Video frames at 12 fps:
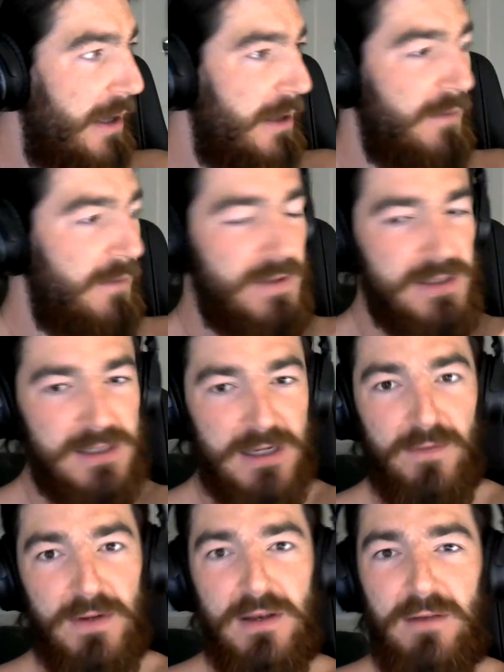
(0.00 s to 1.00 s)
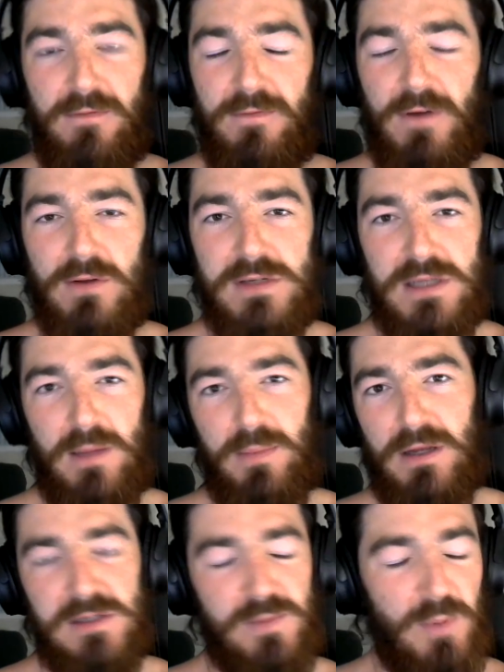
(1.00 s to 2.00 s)
you've discovered and felt
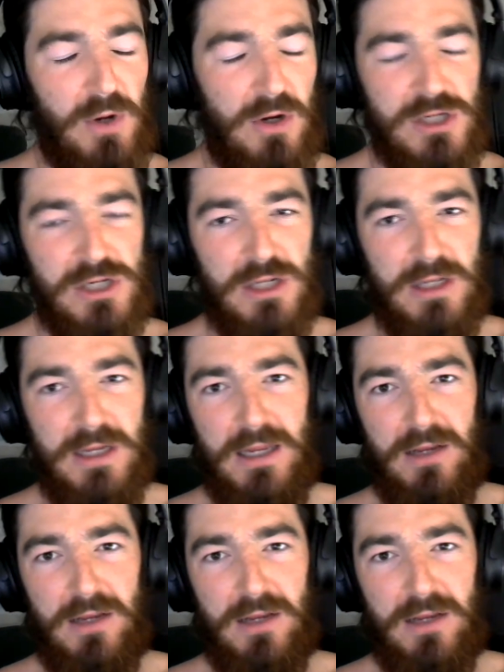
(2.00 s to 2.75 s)
something spiritually,